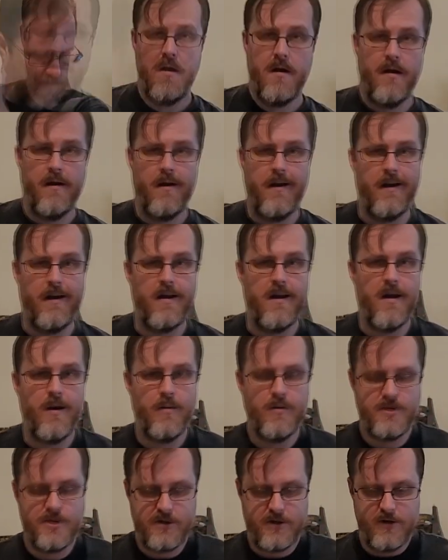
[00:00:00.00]
All right, now
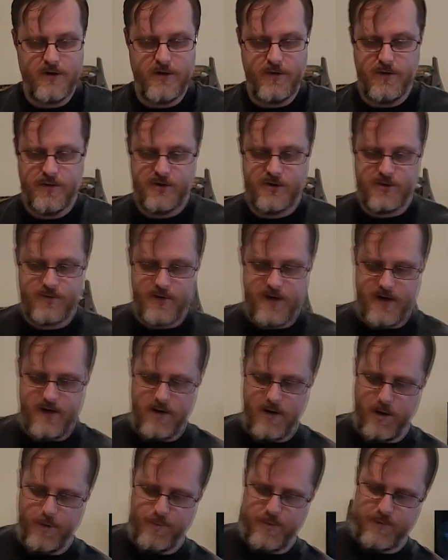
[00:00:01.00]
we're just going to do a straight
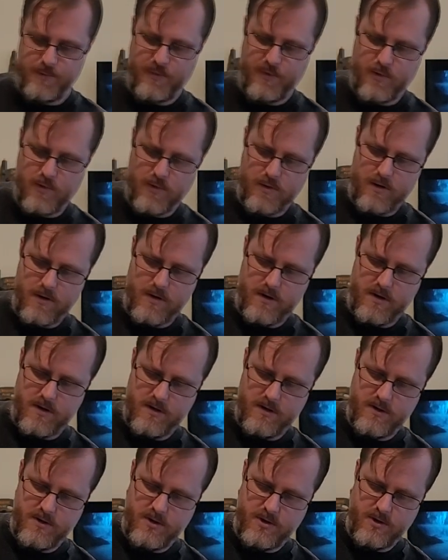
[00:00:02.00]
open pour
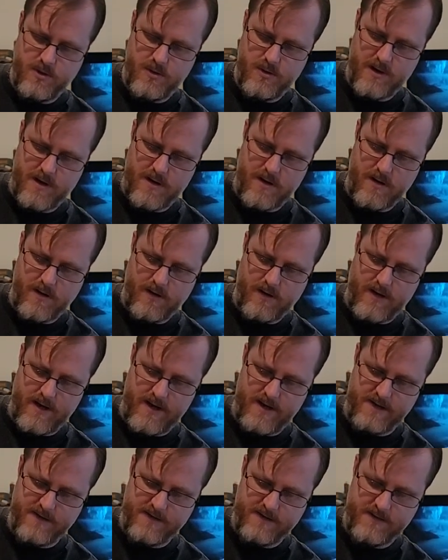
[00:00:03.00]
into our
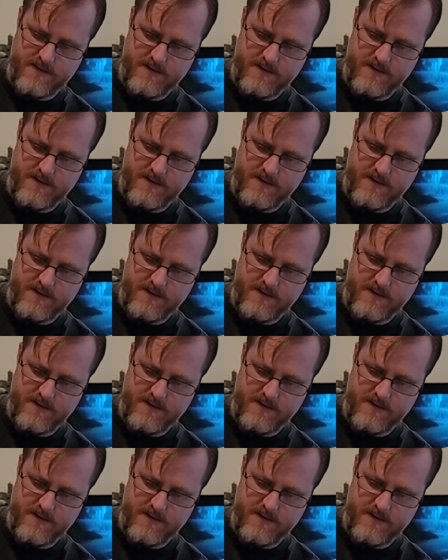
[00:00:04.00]
glass.